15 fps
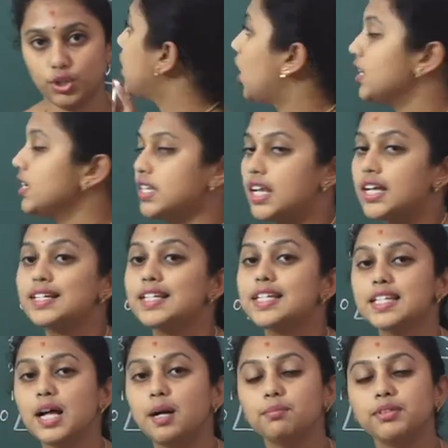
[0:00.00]
Because
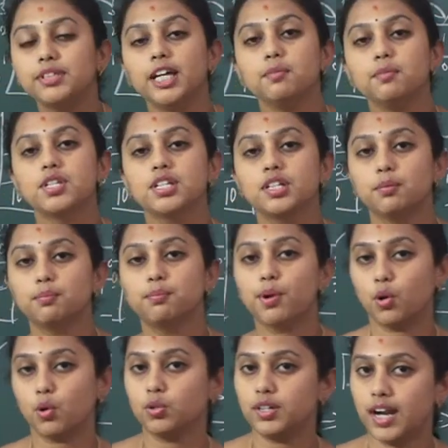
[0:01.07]
sometimes in a
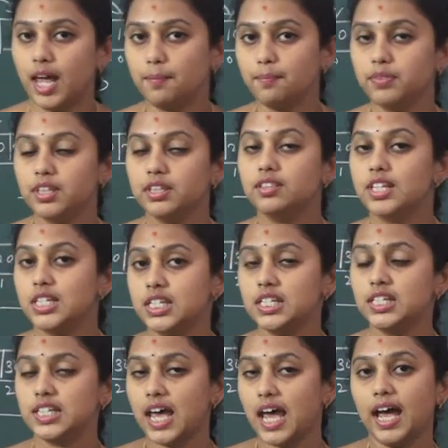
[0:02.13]
program the
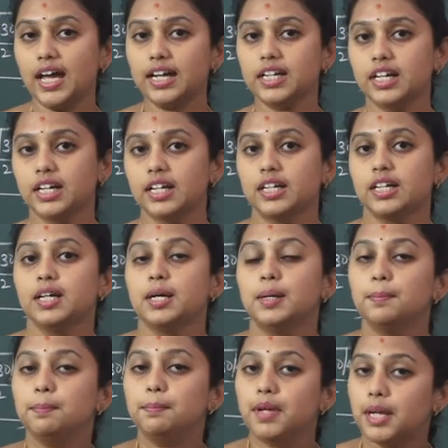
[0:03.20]
stack
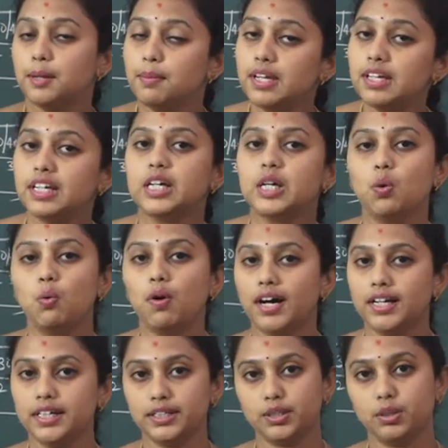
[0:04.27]
may be
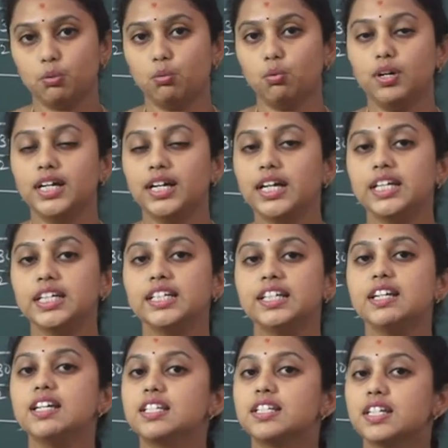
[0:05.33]
required to
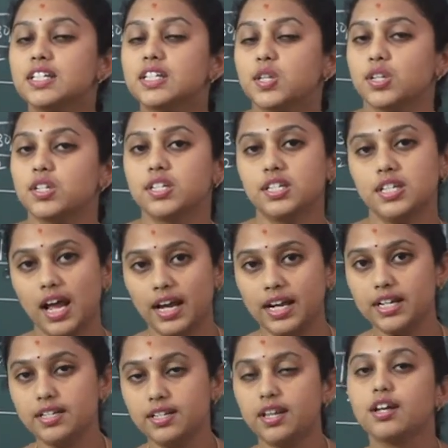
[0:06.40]
increase its
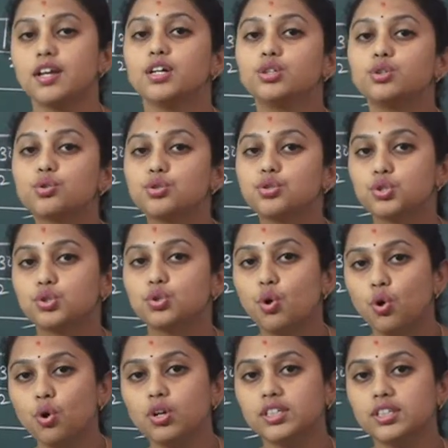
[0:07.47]
size to
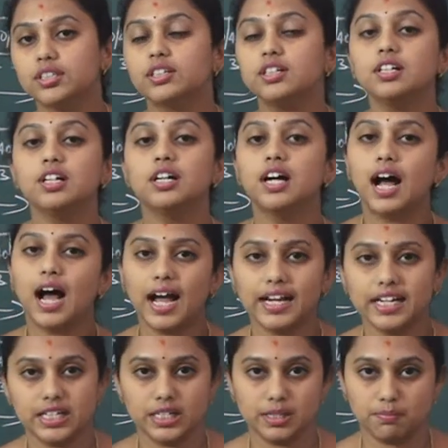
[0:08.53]
store the
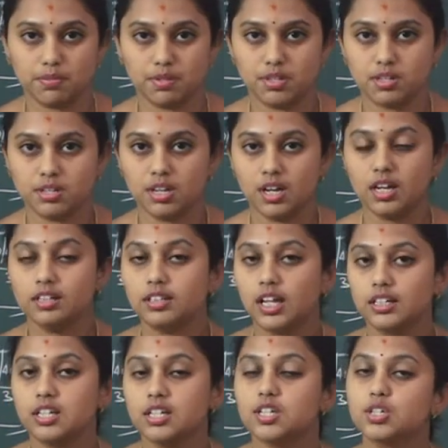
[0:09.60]
items,
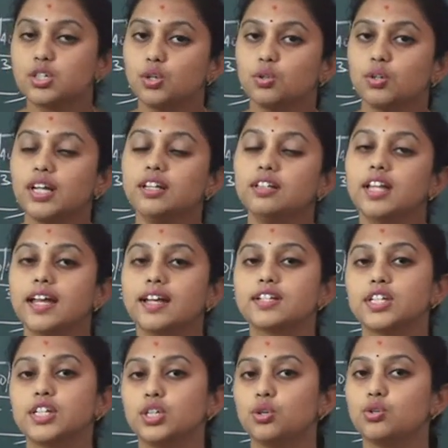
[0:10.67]
that is during the
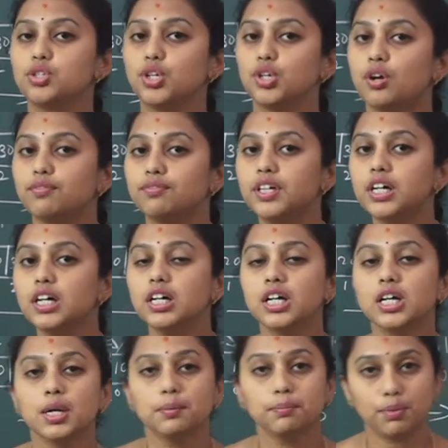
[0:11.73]
execution of the
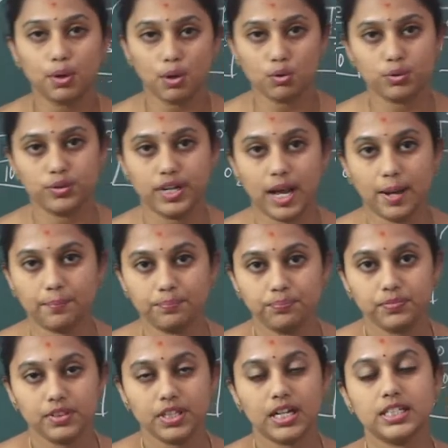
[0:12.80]
program,
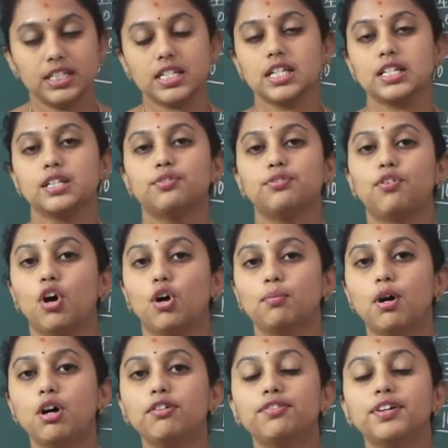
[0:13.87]
that is in the form
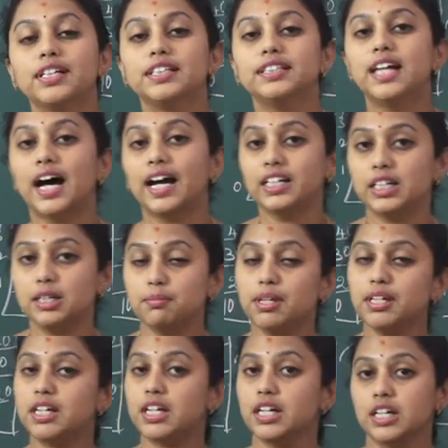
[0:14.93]
of
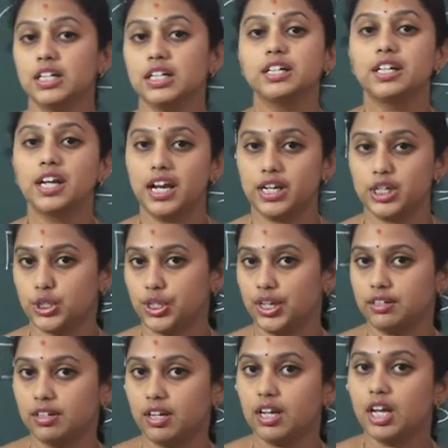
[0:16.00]
dynamic creation.
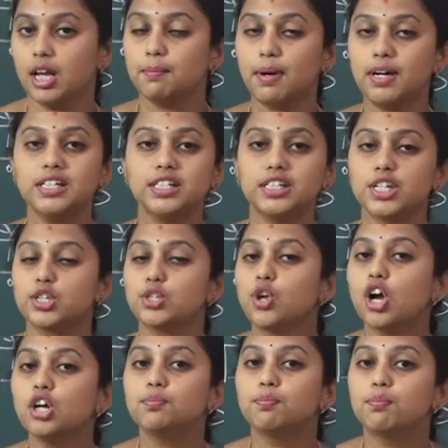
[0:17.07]
But it is
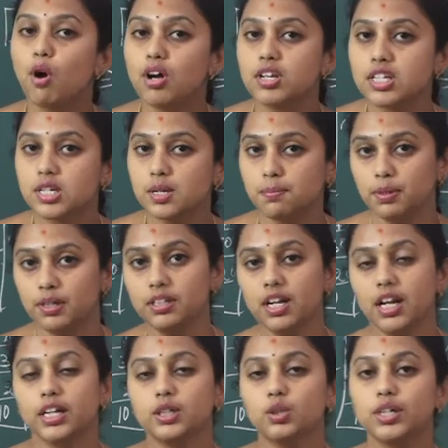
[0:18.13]
not possible
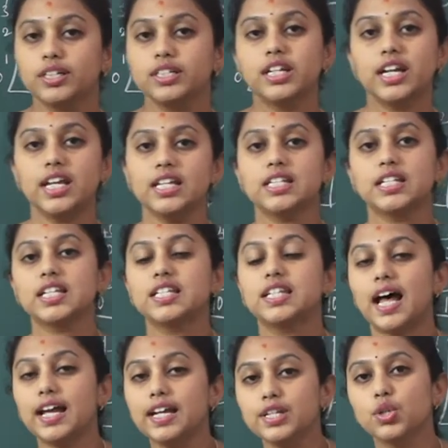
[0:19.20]
to increase the
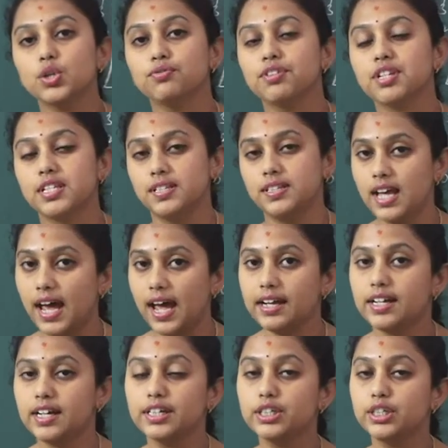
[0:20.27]
size of a
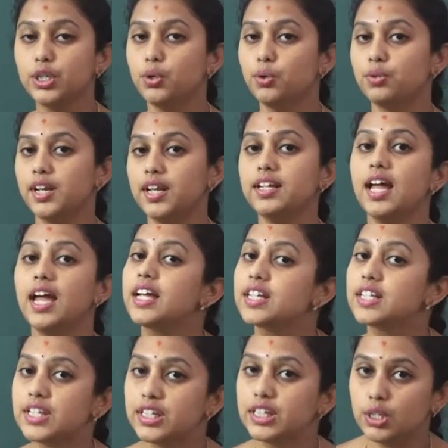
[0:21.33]
stack during
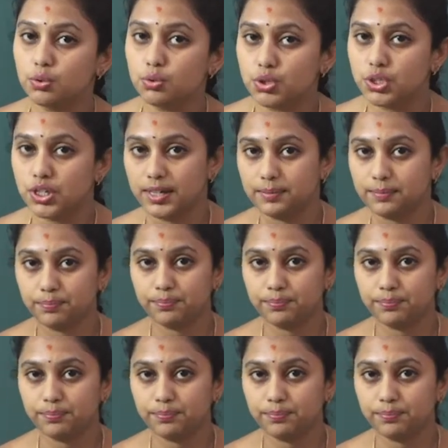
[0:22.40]
execution.